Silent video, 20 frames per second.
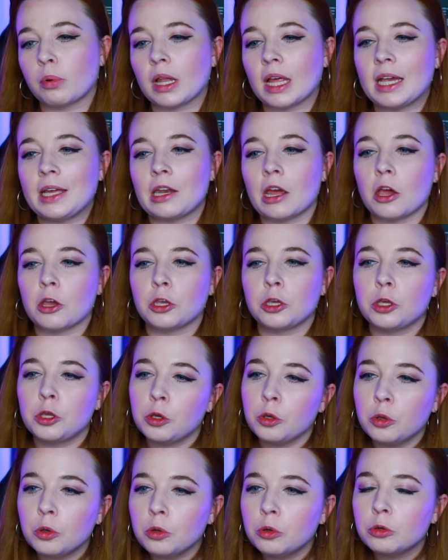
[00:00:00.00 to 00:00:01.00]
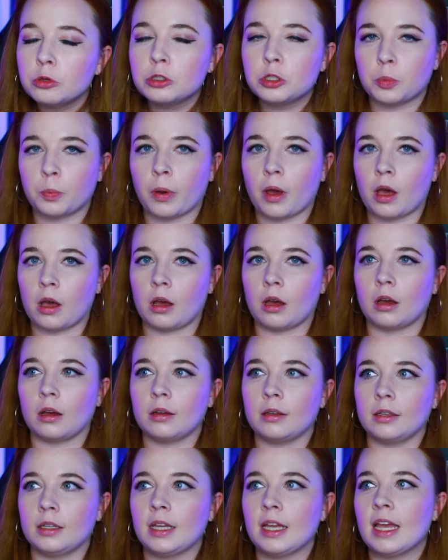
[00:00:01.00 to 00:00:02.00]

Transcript: played a huge part